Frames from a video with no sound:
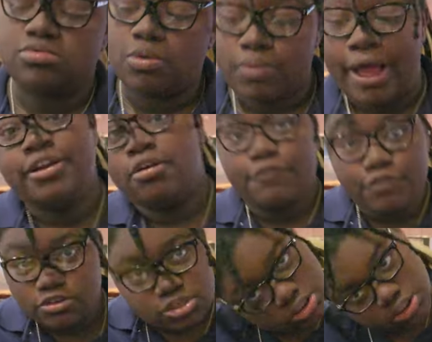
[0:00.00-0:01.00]
I know the
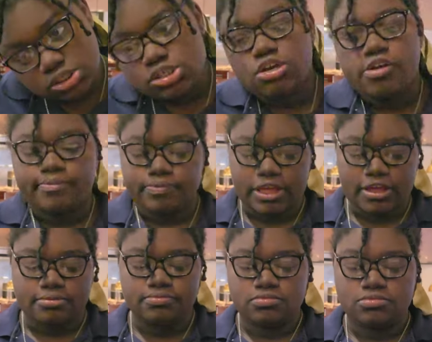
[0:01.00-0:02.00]
food, good.
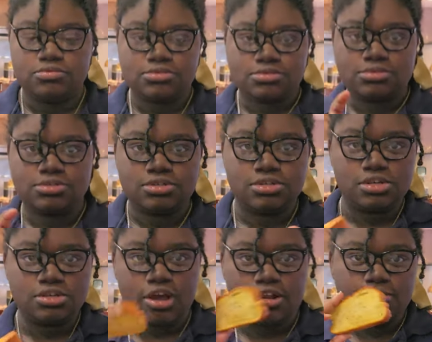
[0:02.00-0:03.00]

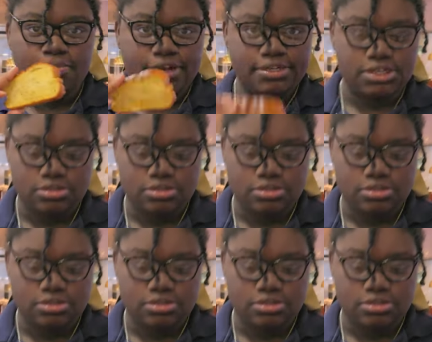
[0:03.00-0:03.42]
Garlic bread.